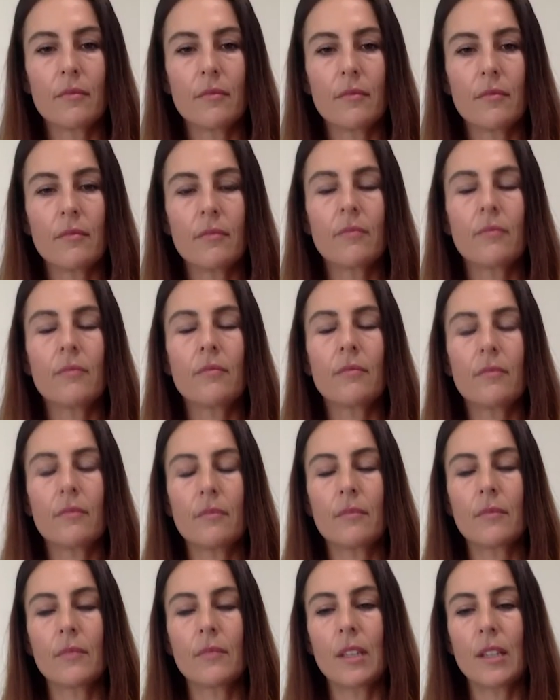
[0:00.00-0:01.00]
Mm,
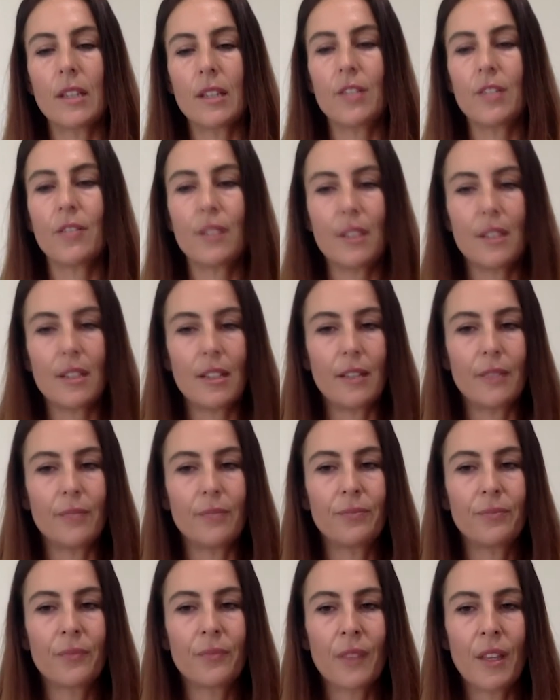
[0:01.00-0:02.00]
interesting.
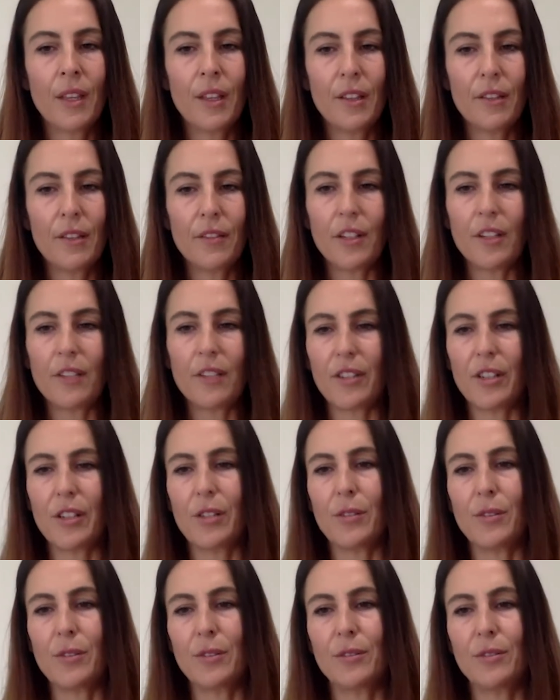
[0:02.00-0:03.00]
Very, very
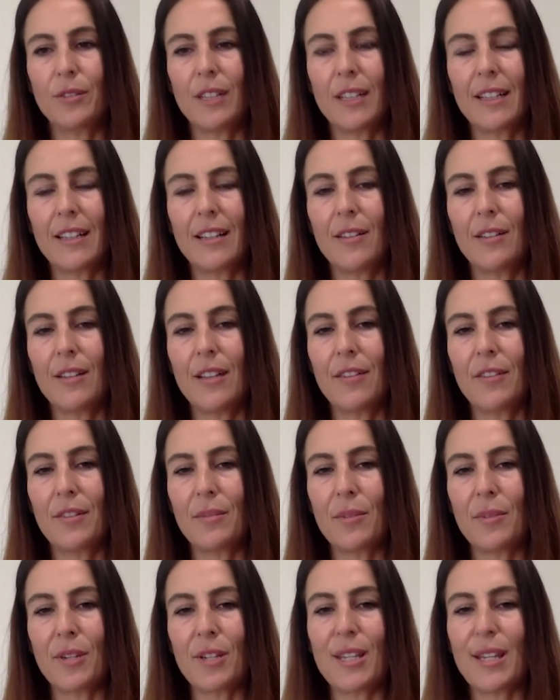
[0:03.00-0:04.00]
cool. Like, I'll have to
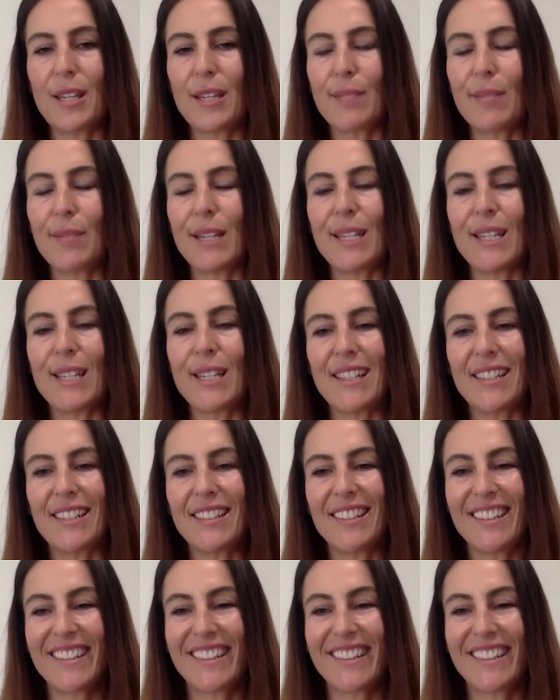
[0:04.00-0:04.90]
watch that space then.